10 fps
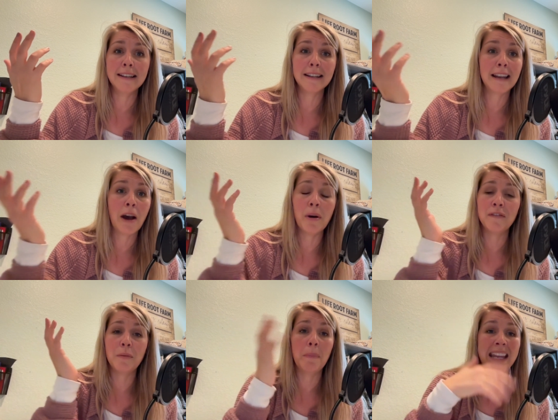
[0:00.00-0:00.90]
And now I've
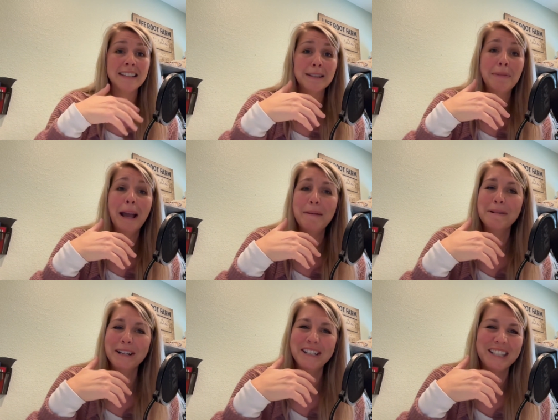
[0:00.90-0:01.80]
abandoned my
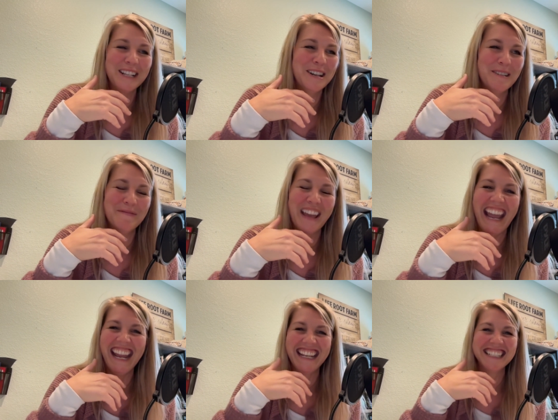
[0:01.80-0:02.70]
personal
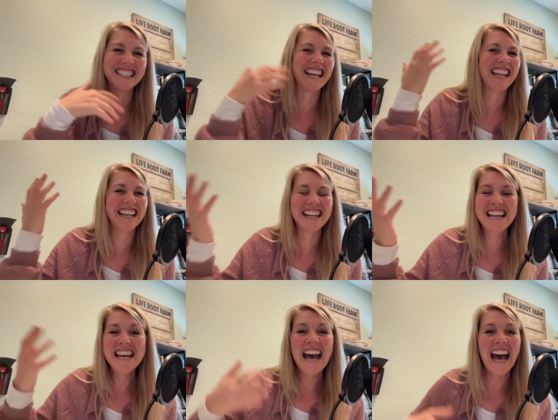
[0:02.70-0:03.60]
page and
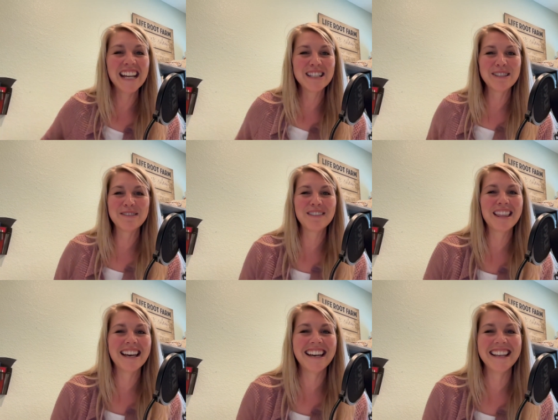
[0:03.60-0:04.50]
I do
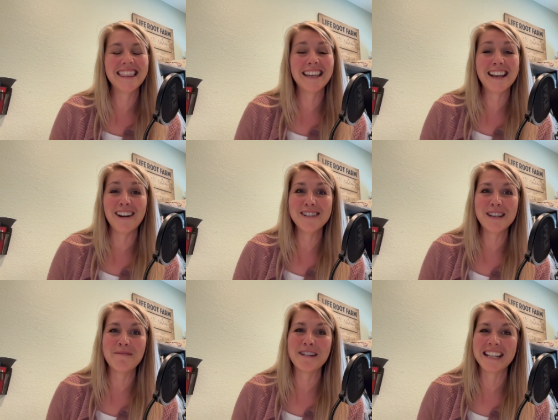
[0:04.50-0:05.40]
the
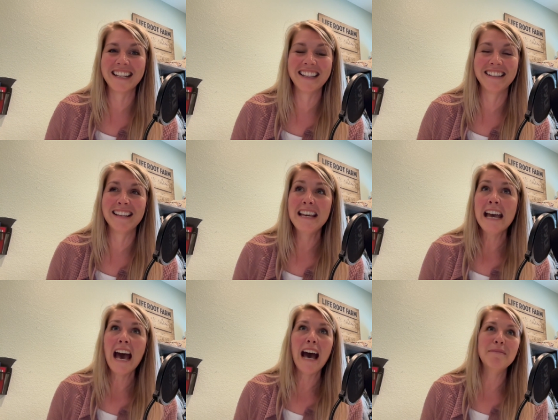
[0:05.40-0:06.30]
gardening one. And
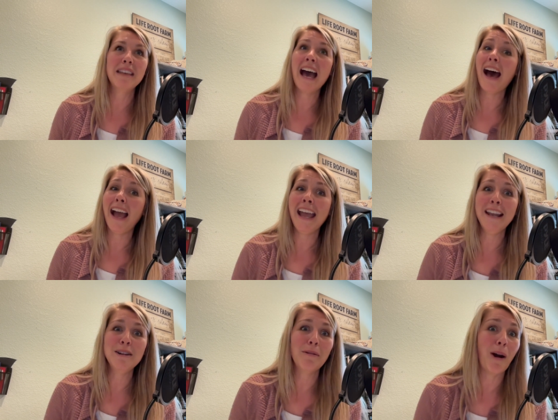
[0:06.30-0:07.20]
yeah, I had
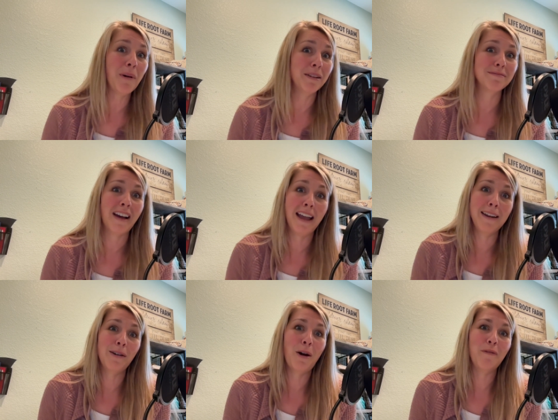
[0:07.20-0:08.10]
to grow it. I had to
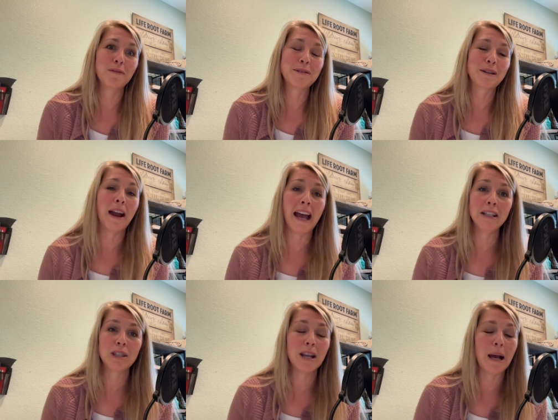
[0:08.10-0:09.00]
grow it from
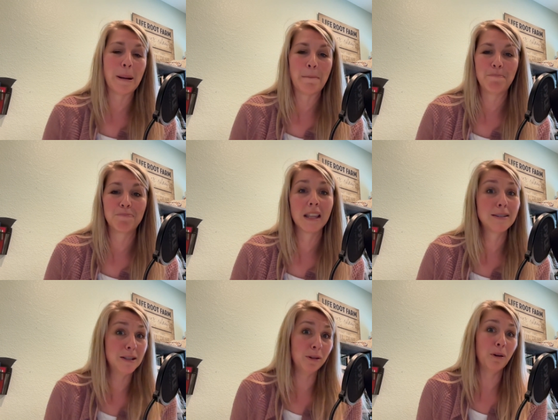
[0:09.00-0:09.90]
scratch.
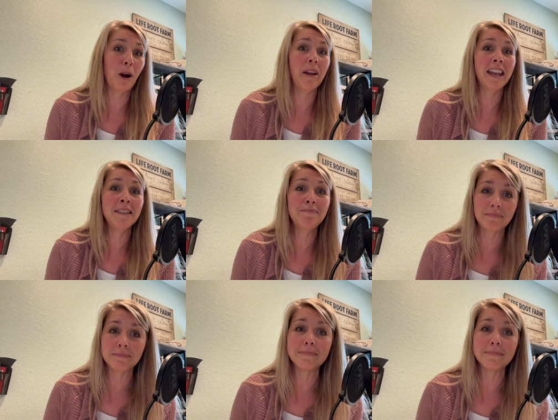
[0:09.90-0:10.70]
Still growing it.